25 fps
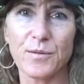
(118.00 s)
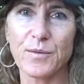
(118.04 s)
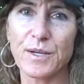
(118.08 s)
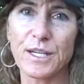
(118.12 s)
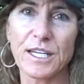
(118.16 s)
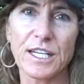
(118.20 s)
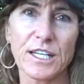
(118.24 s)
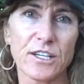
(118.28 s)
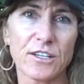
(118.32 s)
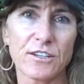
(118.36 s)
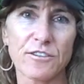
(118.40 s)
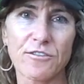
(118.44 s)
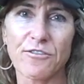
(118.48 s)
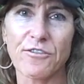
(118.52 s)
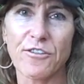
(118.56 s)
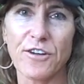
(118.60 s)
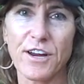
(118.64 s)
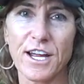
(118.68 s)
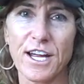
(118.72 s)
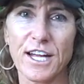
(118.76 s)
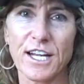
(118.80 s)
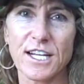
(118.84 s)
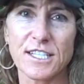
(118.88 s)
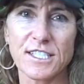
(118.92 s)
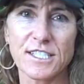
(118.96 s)
really good
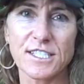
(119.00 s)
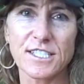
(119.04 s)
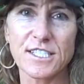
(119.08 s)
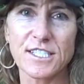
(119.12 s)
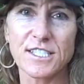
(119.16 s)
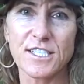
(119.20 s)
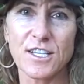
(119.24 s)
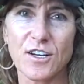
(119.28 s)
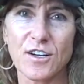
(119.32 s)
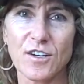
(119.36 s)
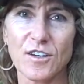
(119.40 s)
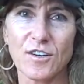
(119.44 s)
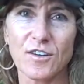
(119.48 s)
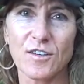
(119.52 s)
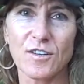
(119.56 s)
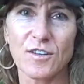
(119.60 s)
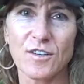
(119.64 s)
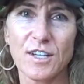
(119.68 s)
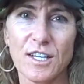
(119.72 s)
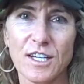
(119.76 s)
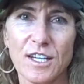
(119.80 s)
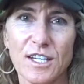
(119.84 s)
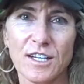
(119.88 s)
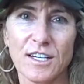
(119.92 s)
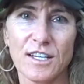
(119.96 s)
friends. So uh huh.
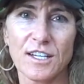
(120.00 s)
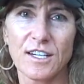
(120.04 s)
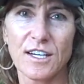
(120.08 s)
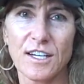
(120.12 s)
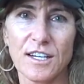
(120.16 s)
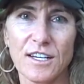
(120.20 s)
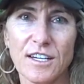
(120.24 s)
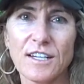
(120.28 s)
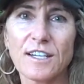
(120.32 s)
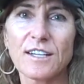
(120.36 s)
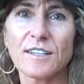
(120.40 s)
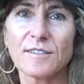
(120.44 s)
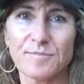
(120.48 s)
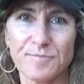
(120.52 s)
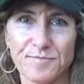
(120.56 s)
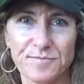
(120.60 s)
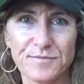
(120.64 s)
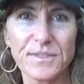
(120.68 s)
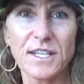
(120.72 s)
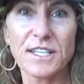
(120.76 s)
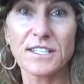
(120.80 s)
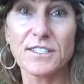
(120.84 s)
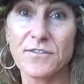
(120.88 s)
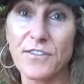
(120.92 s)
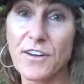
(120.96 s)
And that's important.
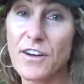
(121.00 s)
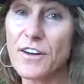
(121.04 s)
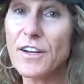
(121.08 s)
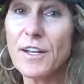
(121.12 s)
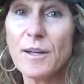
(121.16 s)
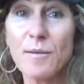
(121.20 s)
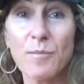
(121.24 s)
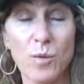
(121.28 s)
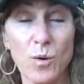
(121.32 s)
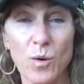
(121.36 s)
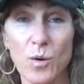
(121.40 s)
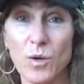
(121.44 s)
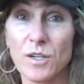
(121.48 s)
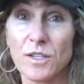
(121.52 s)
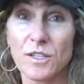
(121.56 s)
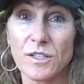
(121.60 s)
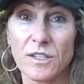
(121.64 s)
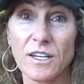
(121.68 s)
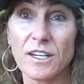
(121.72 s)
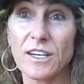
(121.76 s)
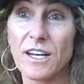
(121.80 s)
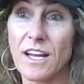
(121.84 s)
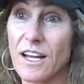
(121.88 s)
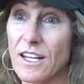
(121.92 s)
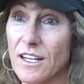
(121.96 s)
It's very important,
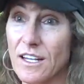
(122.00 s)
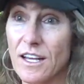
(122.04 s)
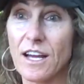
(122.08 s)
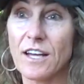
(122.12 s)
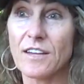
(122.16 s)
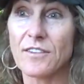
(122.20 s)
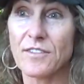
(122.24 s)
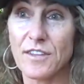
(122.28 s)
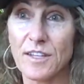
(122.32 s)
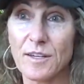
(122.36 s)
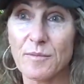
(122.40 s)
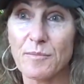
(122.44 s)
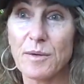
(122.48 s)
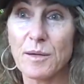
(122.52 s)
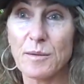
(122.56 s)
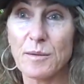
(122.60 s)
and yeah. I, I think